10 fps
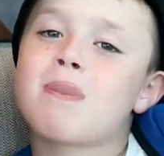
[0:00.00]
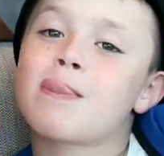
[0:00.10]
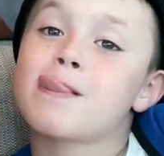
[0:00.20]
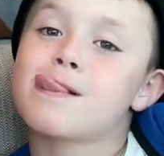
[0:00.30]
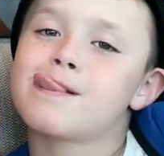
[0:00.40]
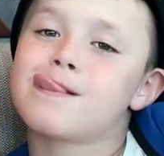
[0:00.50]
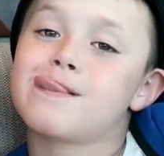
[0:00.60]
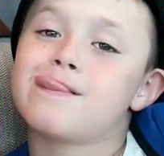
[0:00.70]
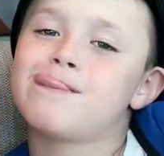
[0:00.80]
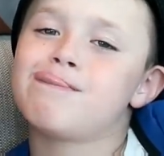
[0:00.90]

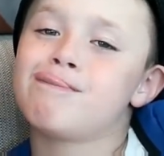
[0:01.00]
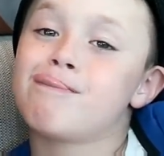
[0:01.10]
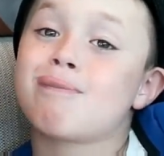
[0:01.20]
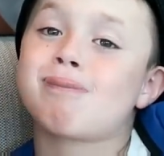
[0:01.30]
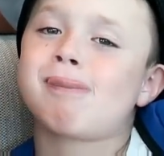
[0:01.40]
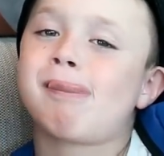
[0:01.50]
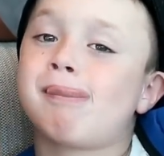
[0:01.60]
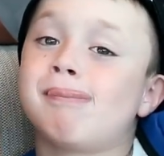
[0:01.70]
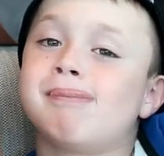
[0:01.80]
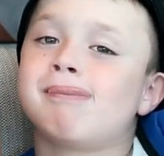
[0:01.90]

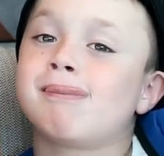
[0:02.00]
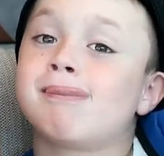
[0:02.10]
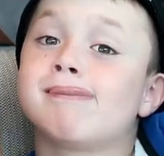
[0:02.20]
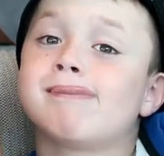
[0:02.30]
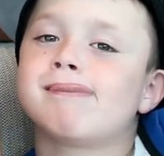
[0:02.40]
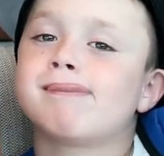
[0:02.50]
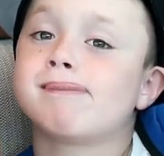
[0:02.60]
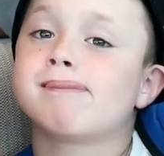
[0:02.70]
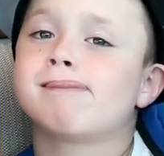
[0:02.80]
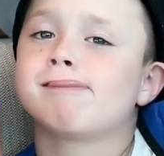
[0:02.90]

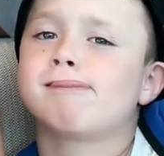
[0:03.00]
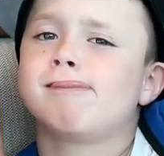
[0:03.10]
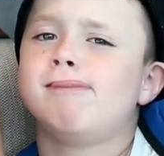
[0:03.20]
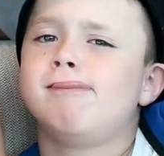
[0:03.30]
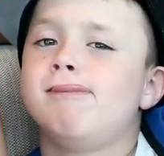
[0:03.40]
The person shown says nothing.